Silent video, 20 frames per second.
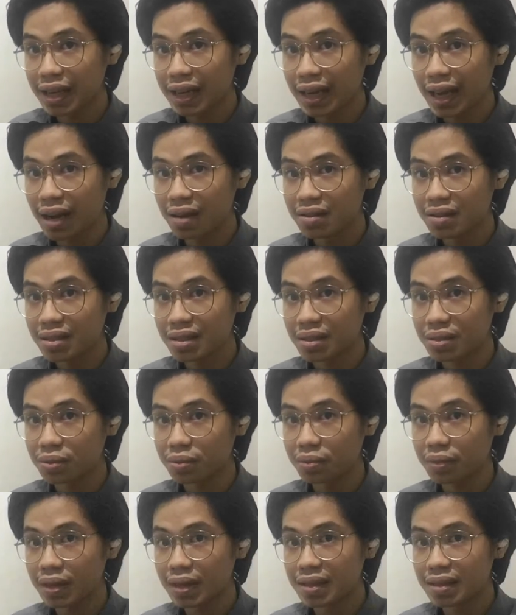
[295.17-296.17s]
accountant
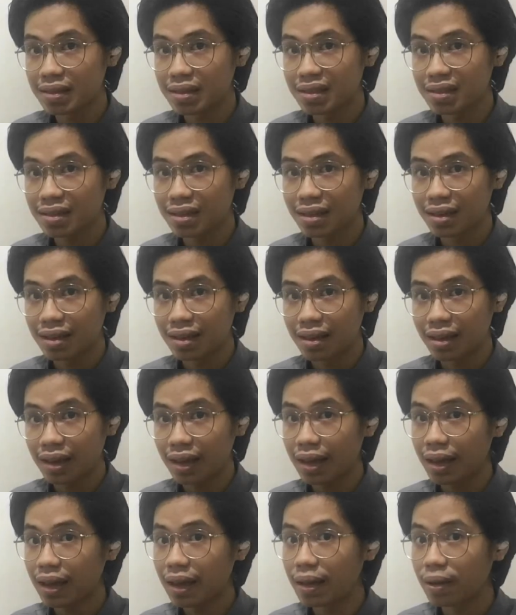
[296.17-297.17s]
raised
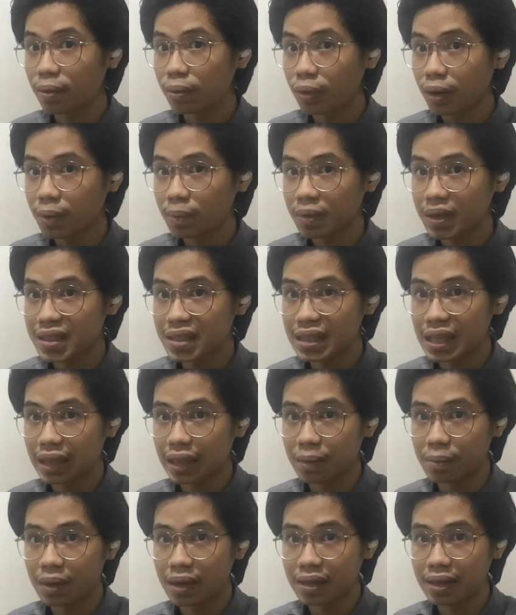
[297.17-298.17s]
a workplace
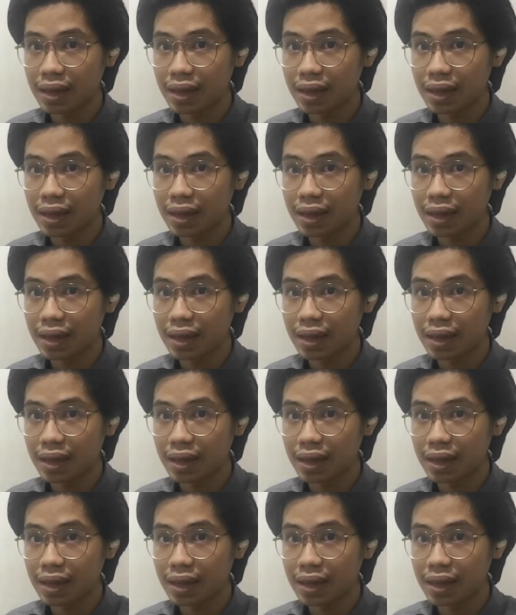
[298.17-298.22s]
dilemma